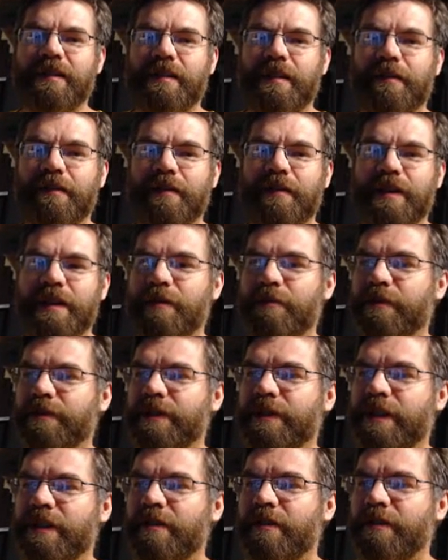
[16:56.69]
and I forget what
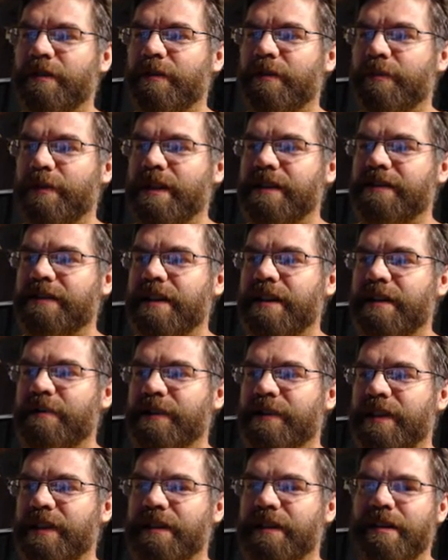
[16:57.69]
they called the breakdown,
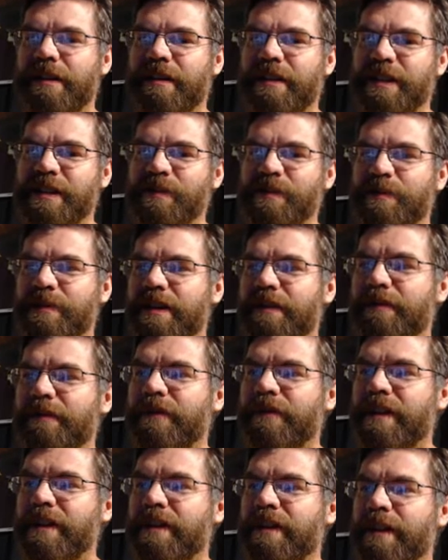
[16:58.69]
but they did on ESPN
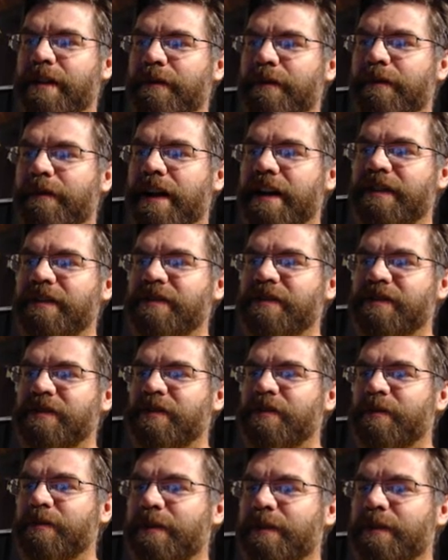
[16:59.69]
Friday Night Fights too.